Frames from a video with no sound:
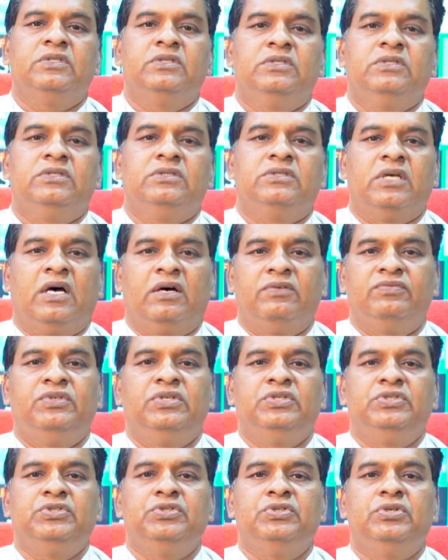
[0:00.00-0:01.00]
soft
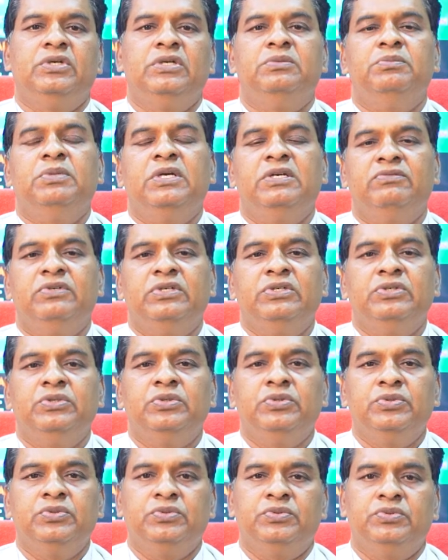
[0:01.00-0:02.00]
tissue in between
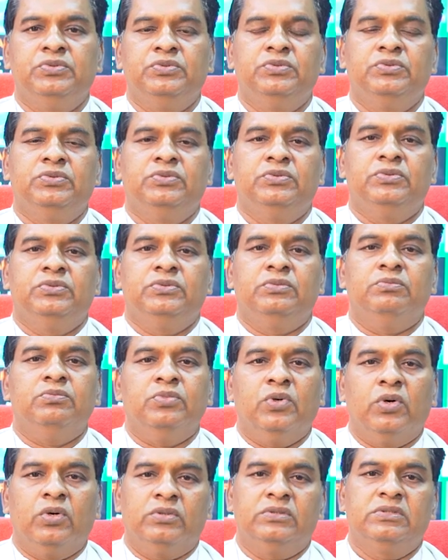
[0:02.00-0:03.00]
two
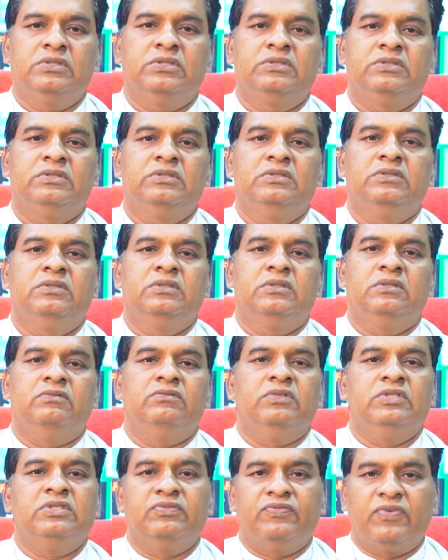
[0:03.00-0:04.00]
bones,
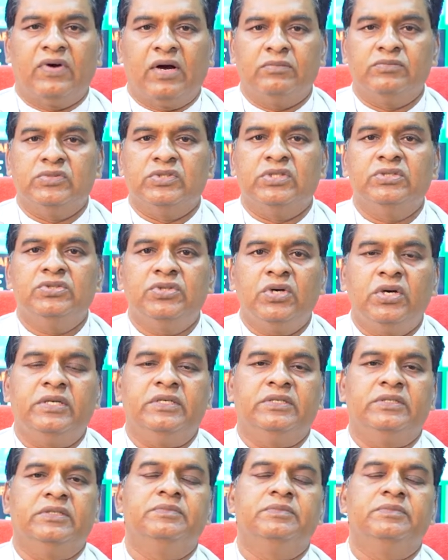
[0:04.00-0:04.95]
which forms the joint.